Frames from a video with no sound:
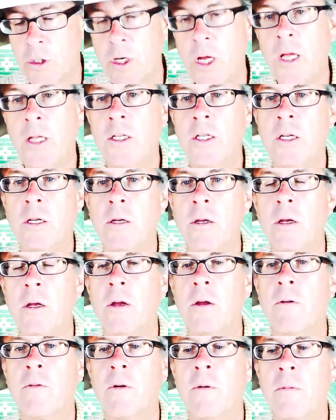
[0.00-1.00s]
changing
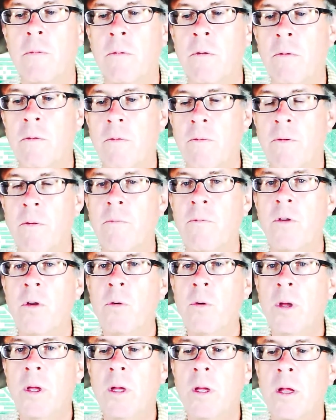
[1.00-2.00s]
from, from
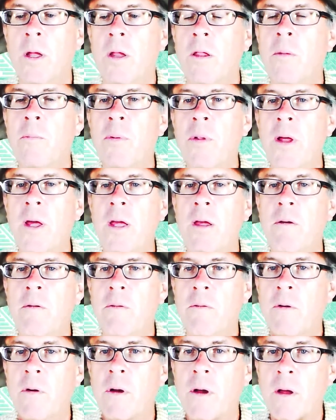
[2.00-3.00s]
viewing the play
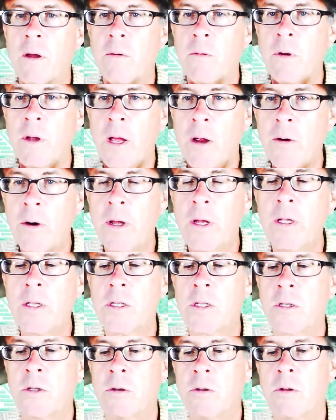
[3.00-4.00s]
of
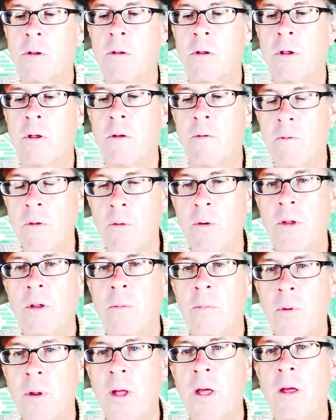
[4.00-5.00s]
arrogance to
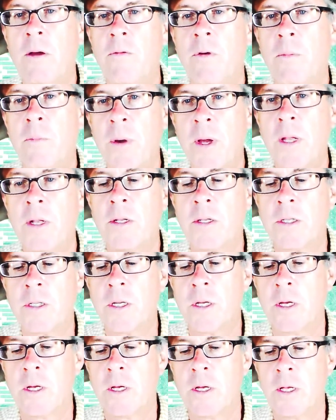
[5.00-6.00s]
viewing the play of
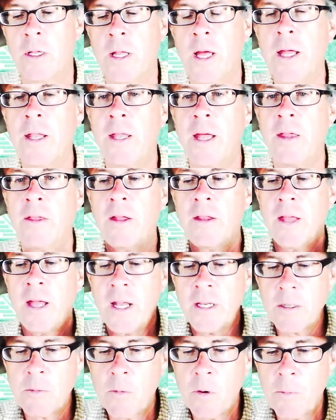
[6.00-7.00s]
repentance. That, I think
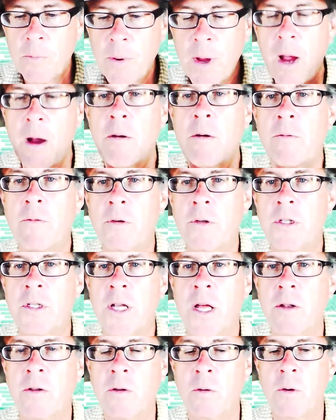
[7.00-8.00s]
that has a more powerful
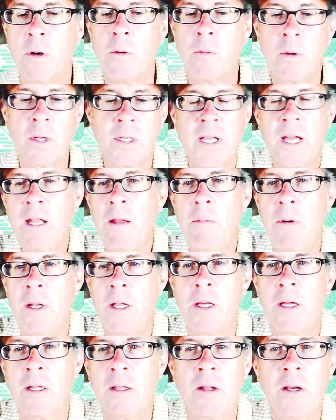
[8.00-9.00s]
set to it because
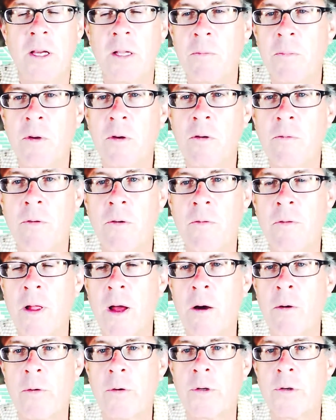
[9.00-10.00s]
anybody can look at beautiful
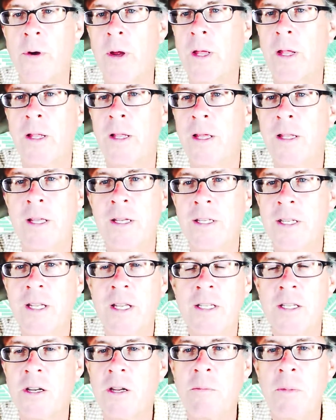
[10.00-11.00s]
flowers, right? It
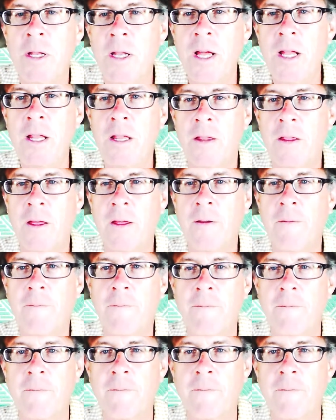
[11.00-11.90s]
doesn't necessarily mean anything.